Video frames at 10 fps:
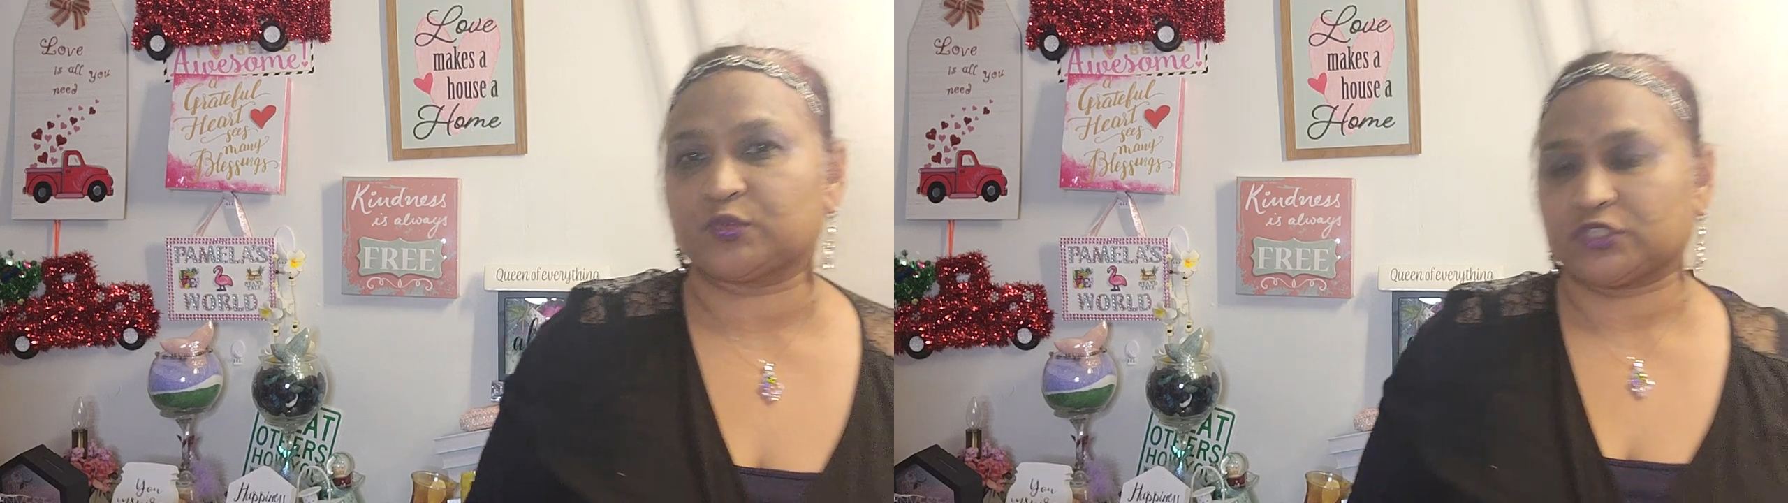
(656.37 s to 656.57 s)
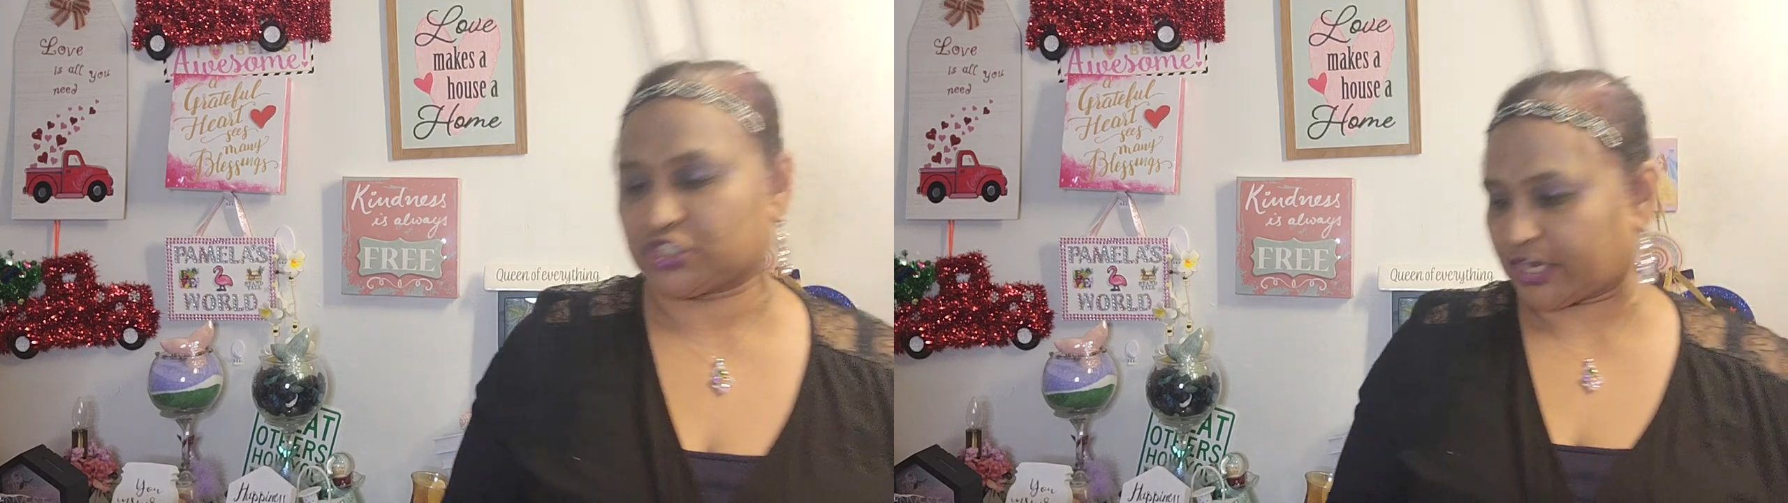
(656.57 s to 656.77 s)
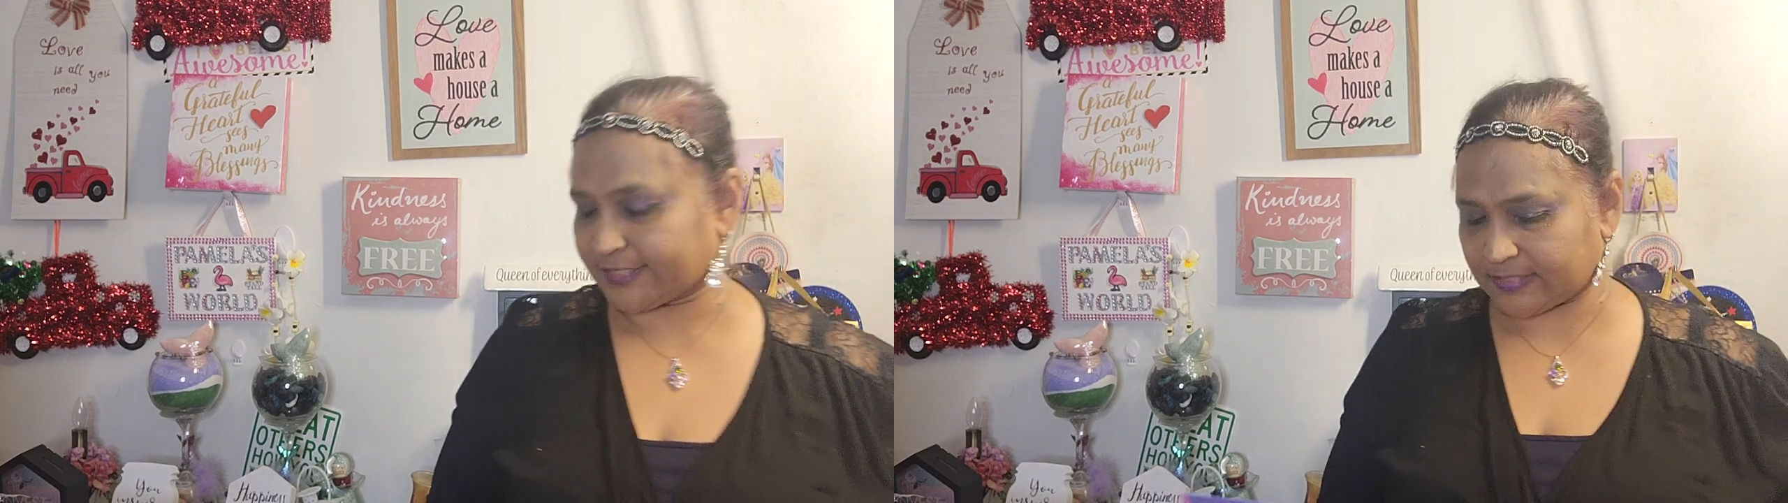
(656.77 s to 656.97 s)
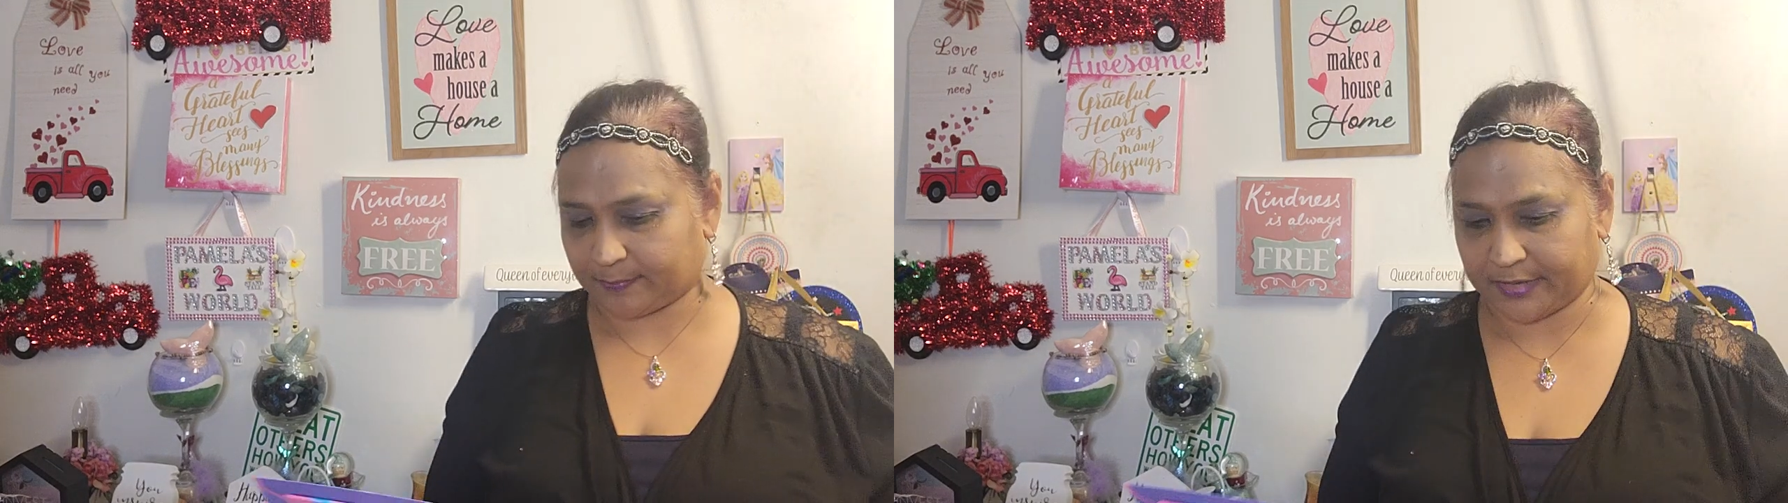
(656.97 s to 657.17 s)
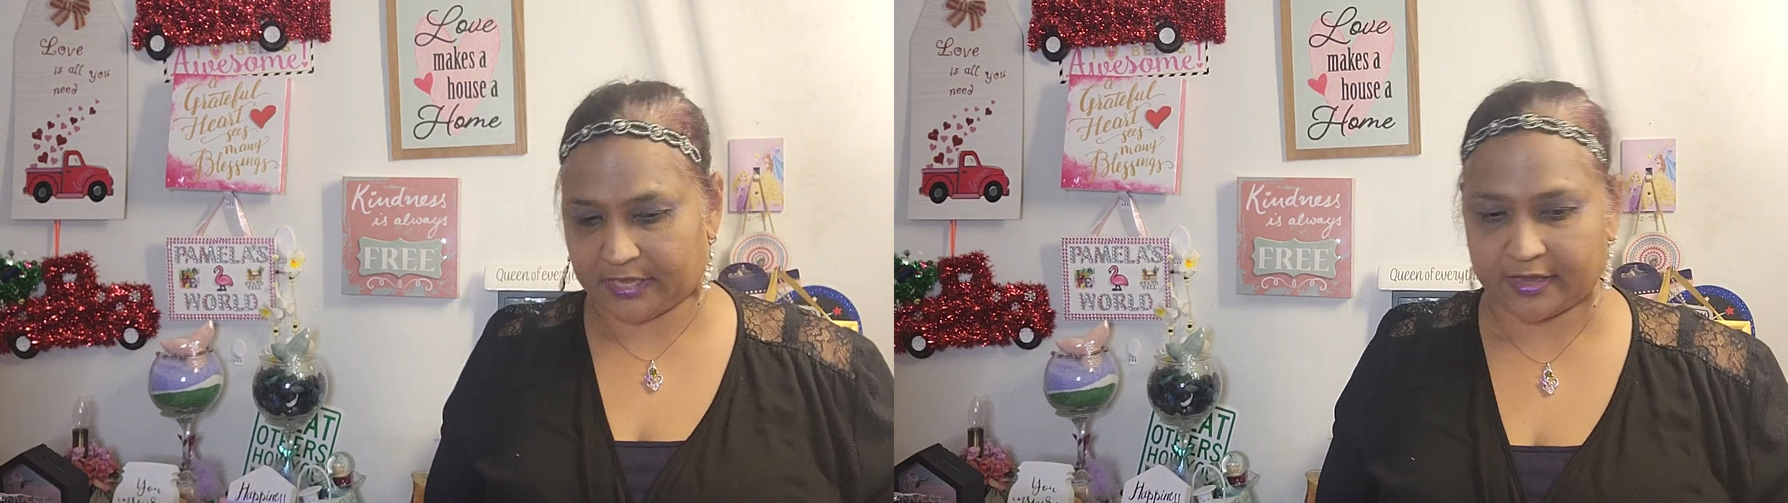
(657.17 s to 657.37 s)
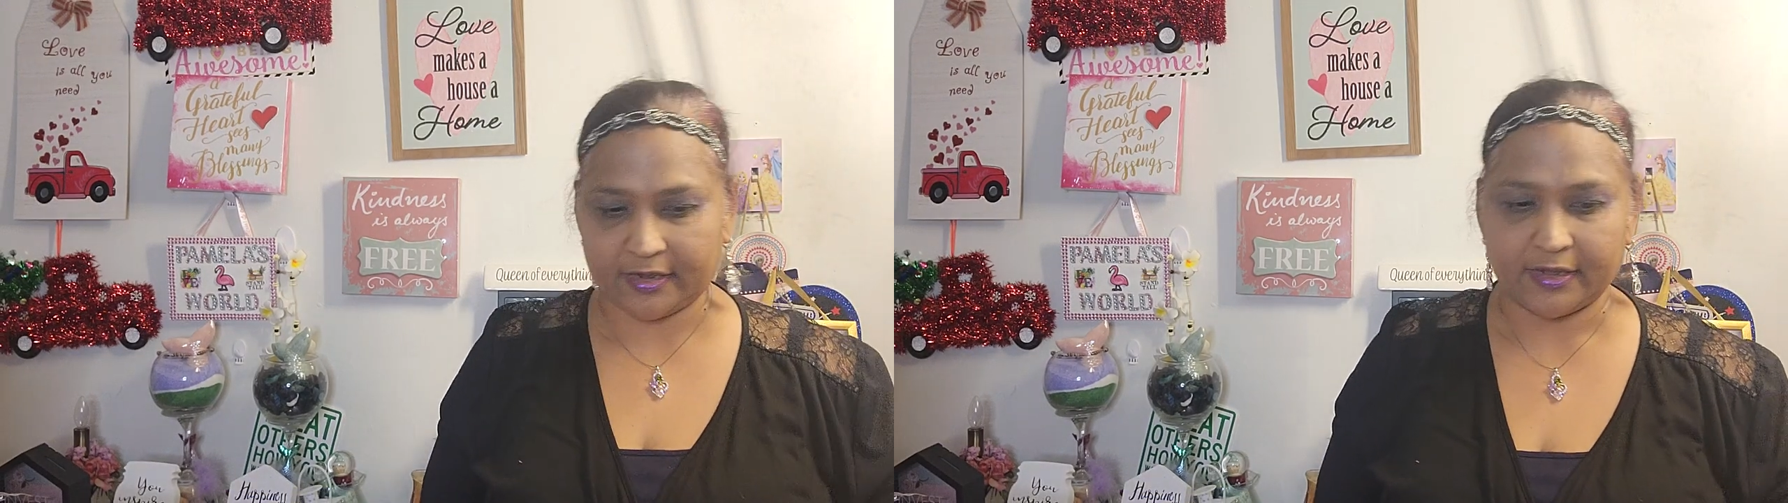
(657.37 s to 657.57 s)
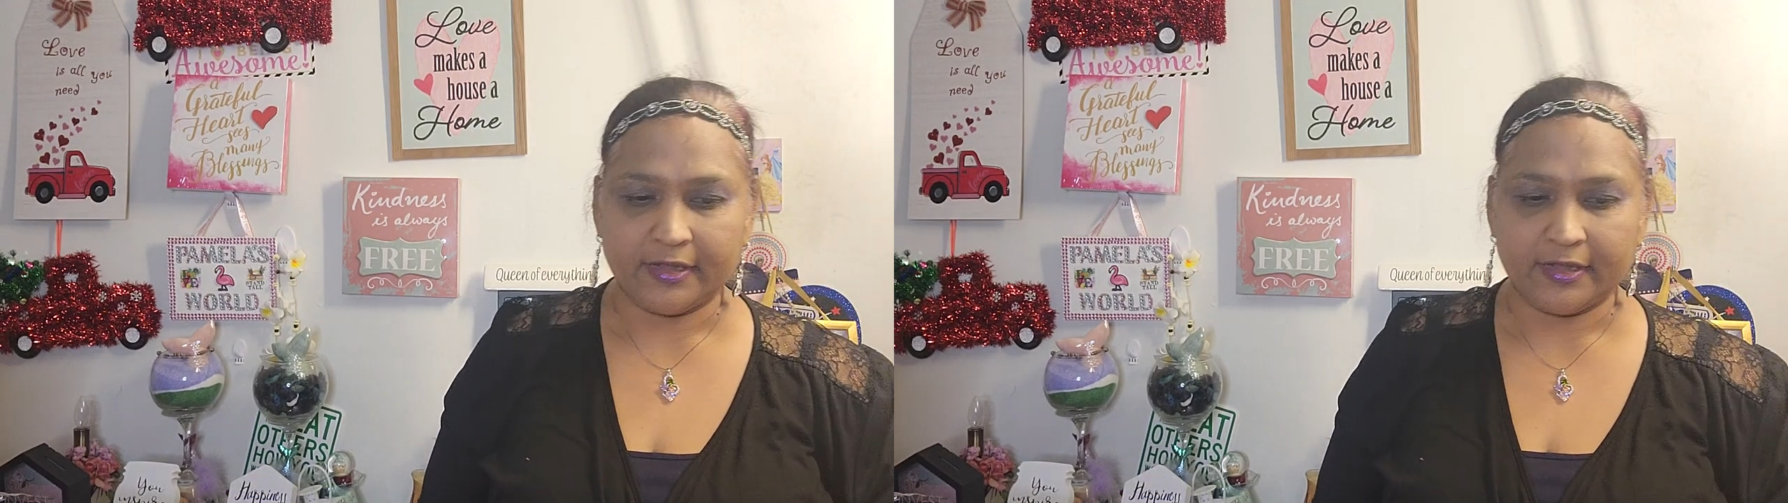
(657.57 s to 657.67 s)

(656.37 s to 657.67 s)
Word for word: would just be